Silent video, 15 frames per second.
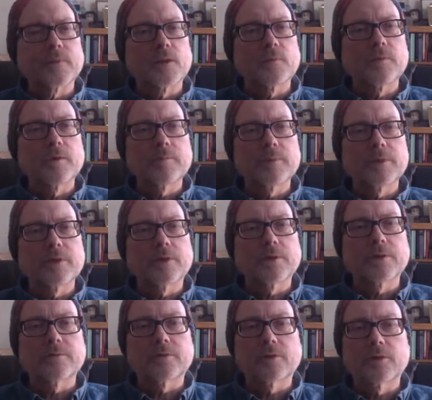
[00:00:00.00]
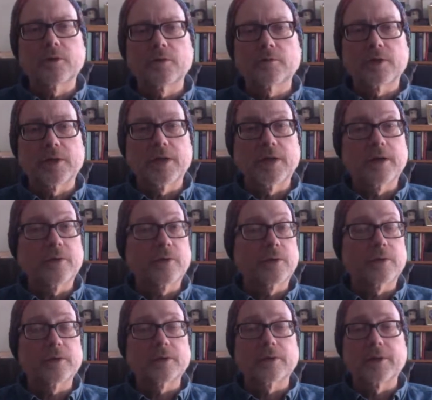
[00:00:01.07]
we've been on for over an
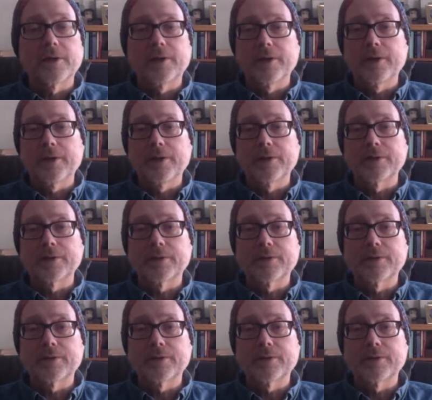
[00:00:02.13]
hour, and